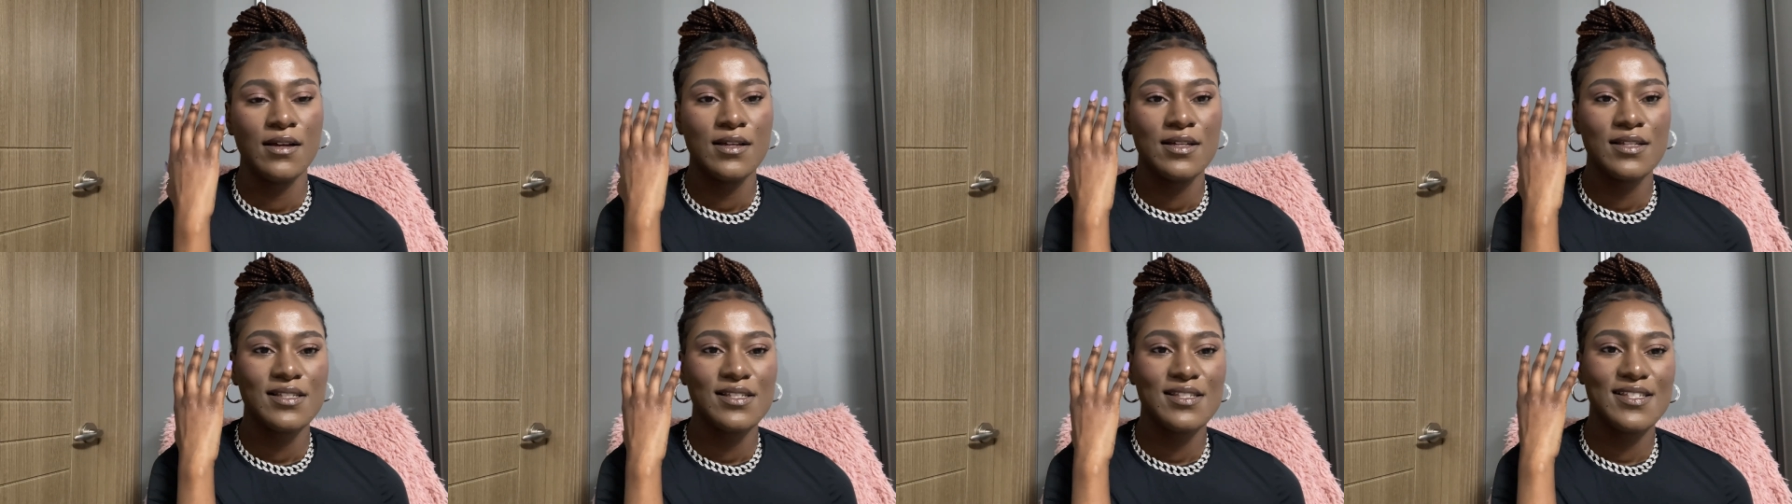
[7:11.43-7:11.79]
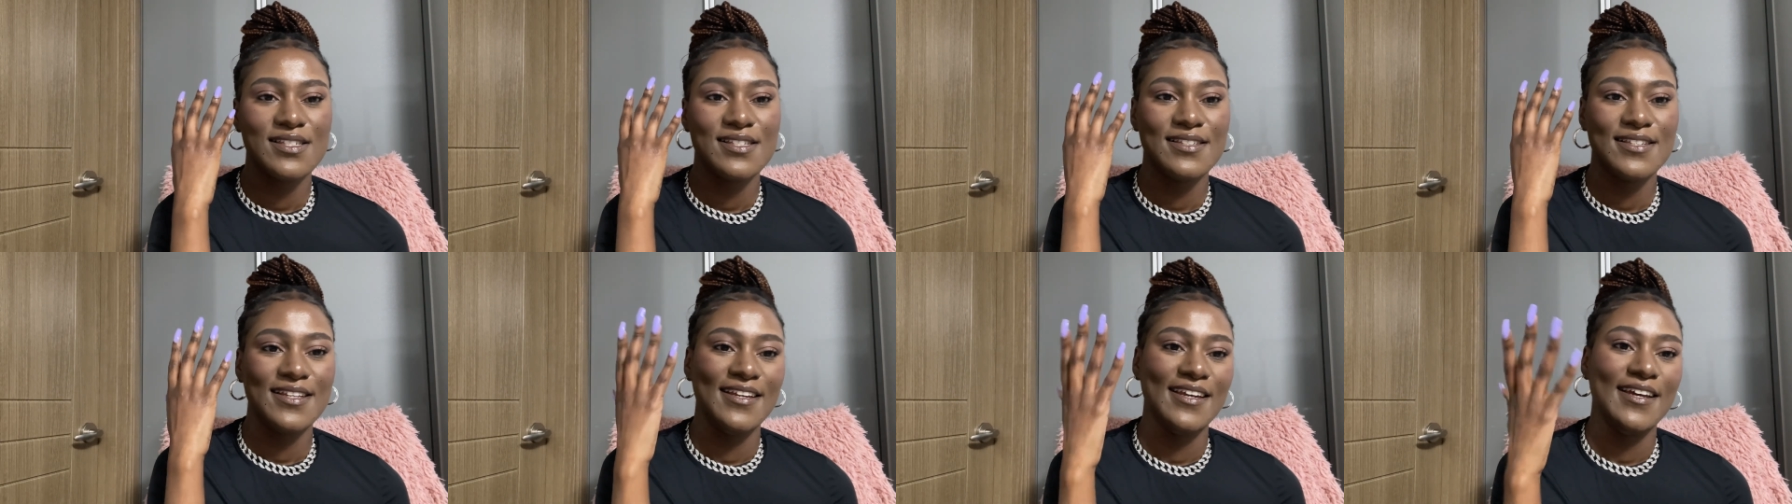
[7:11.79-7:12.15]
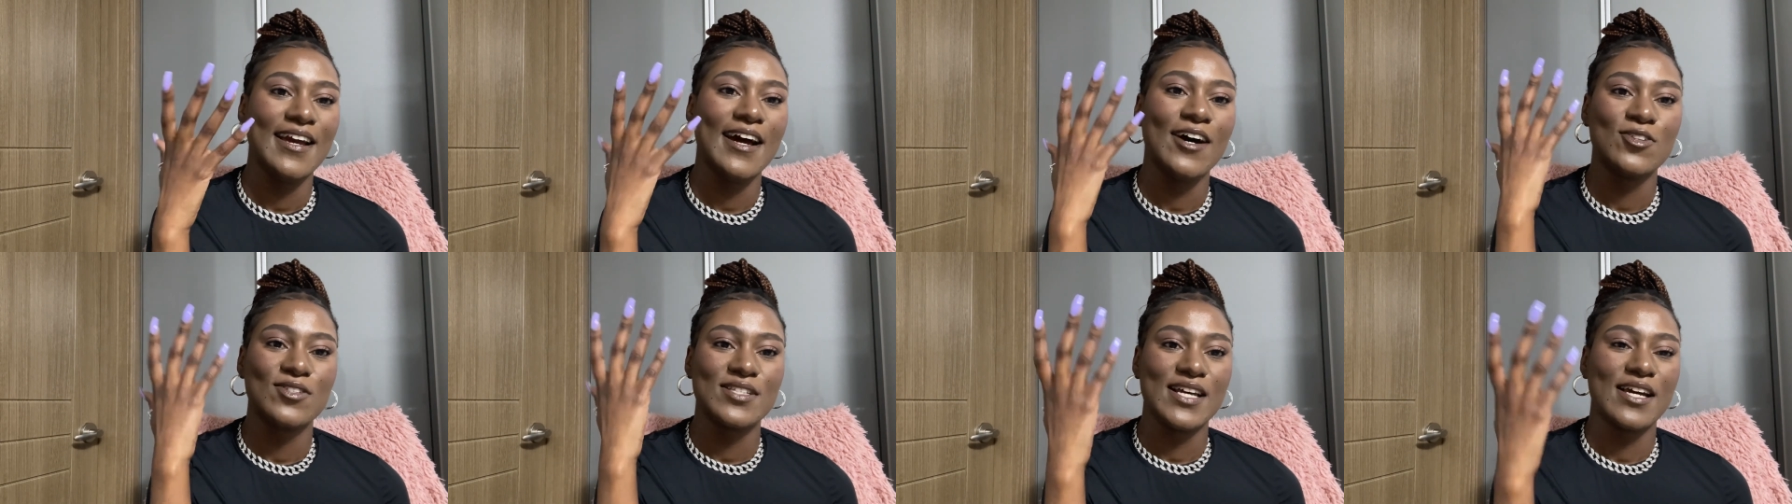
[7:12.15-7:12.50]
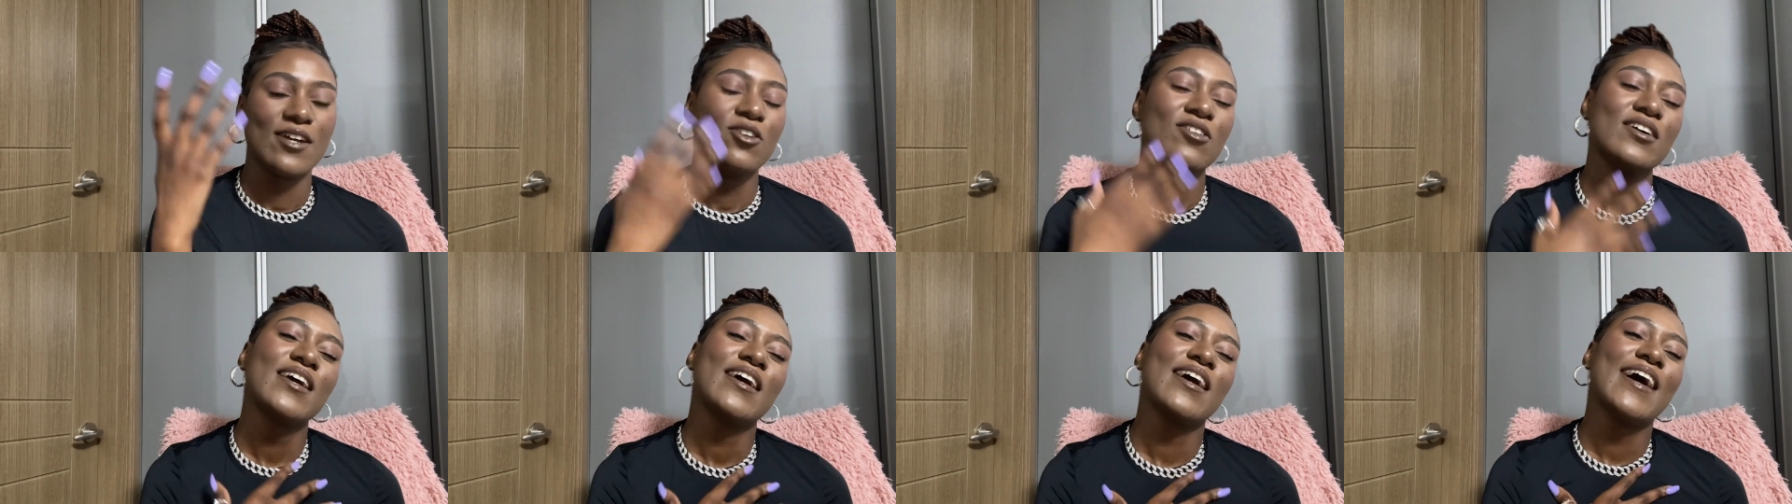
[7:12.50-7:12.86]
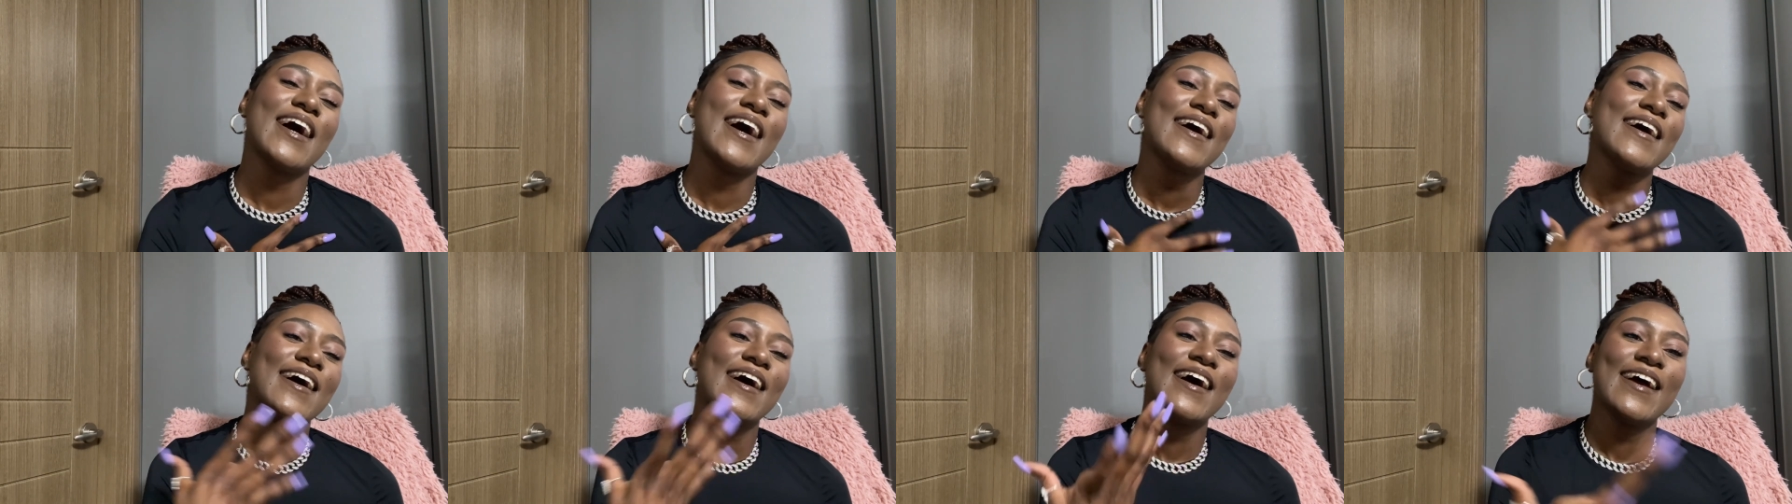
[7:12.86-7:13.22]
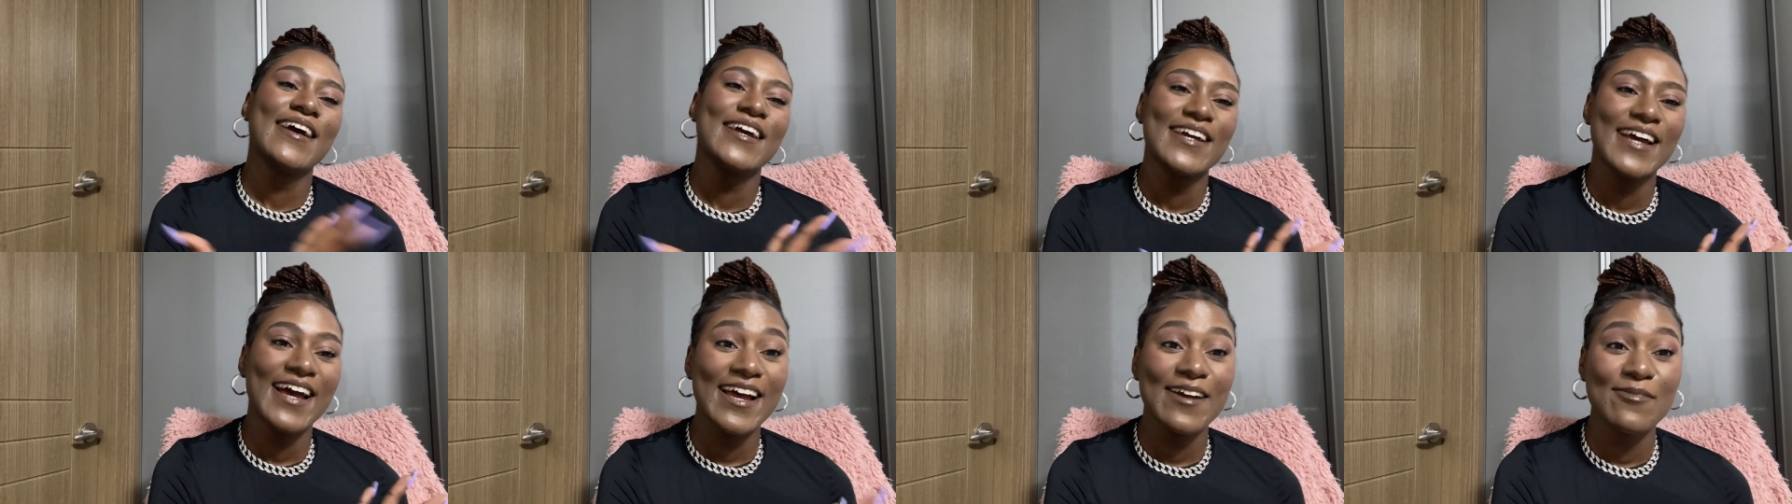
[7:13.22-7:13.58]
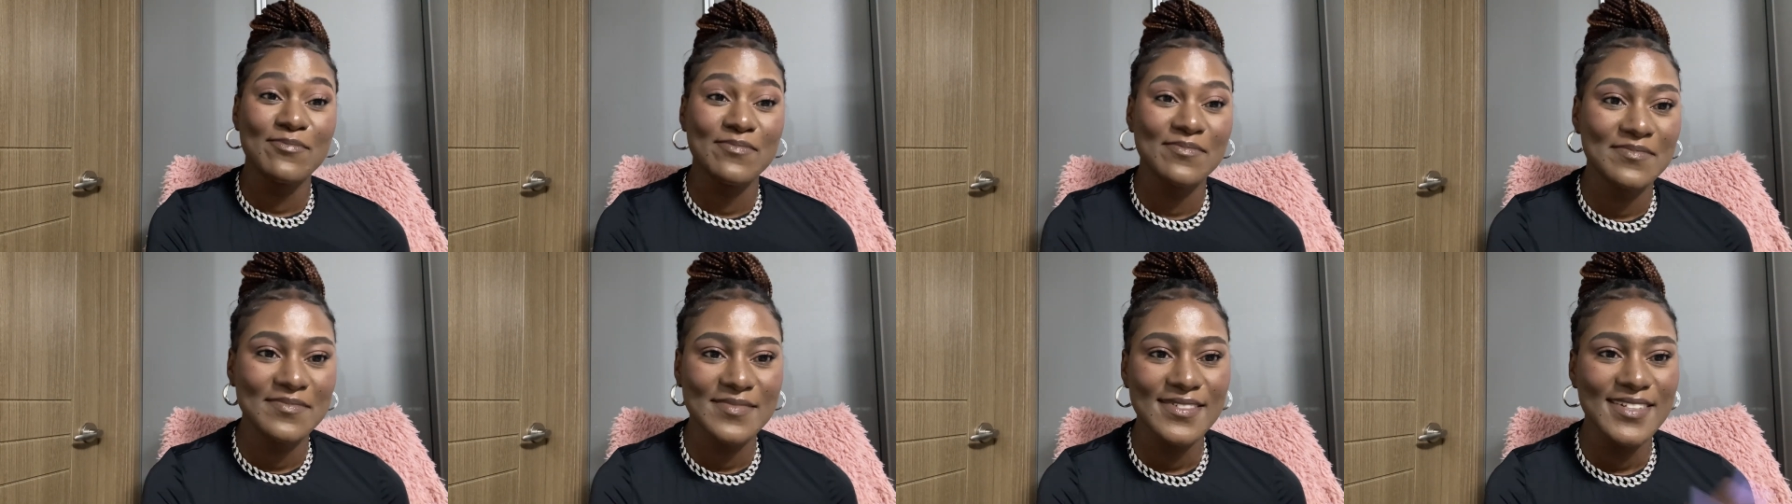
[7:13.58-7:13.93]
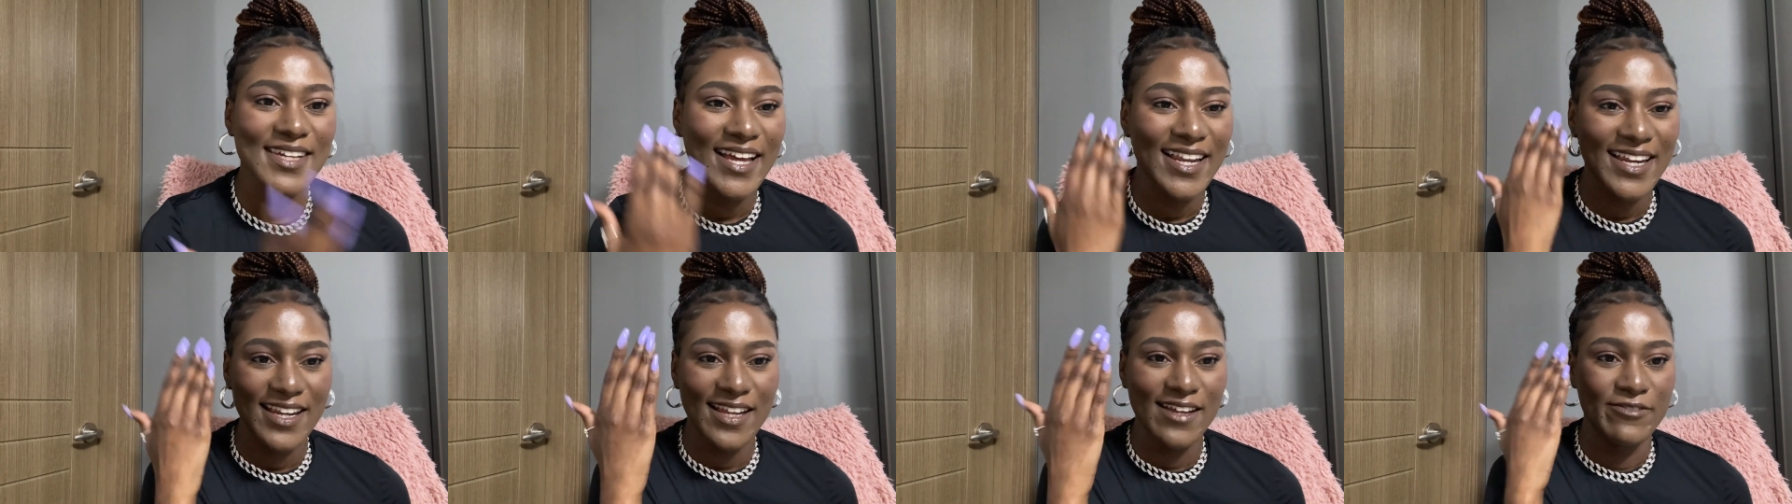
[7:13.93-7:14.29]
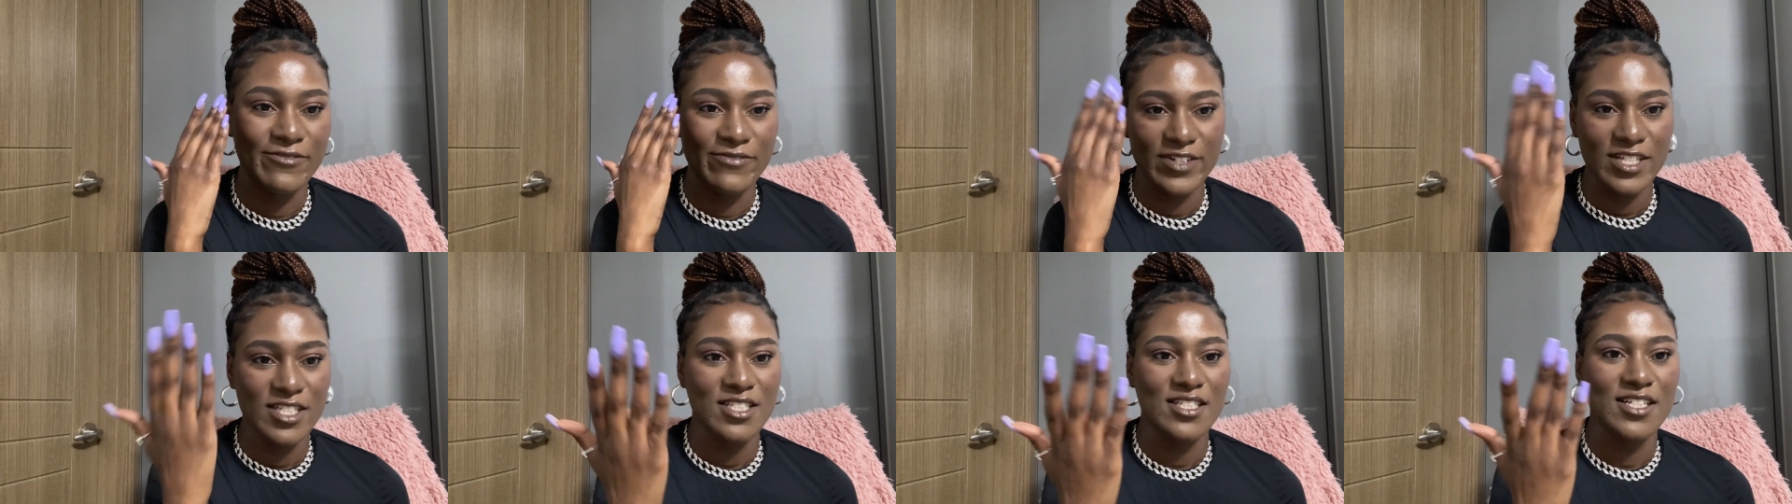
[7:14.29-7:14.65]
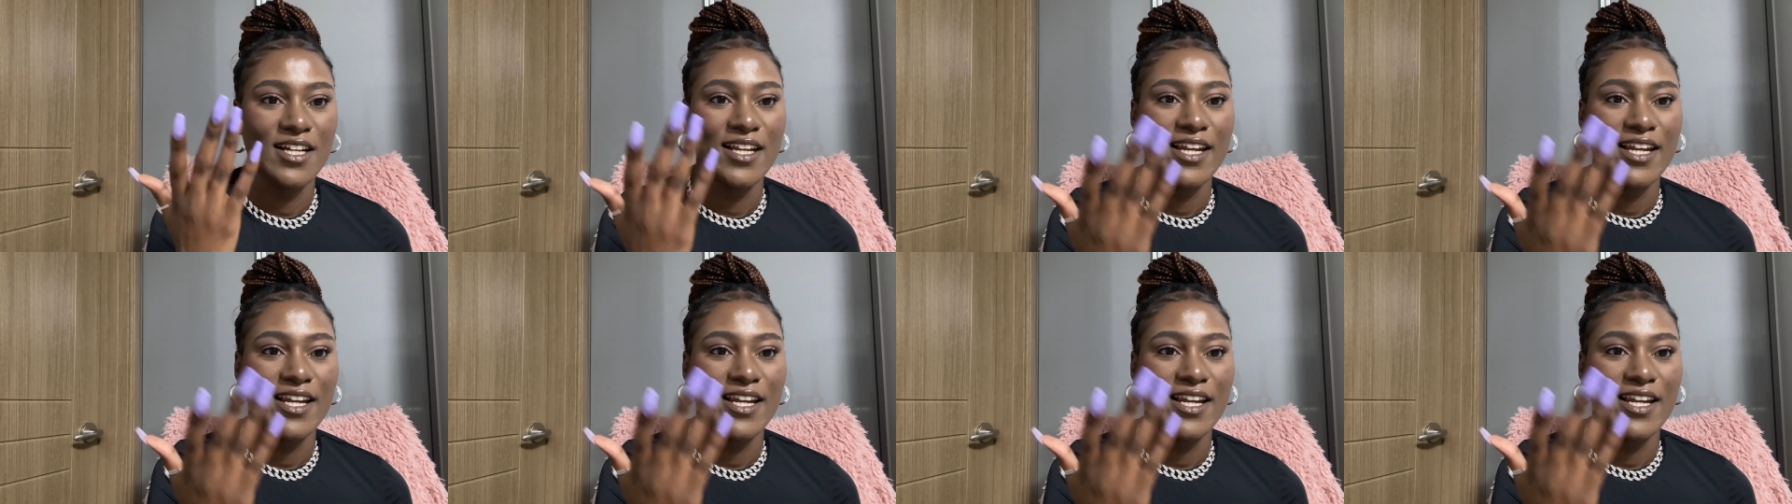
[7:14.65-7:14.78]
see outside. Okay, I'm an envisioner,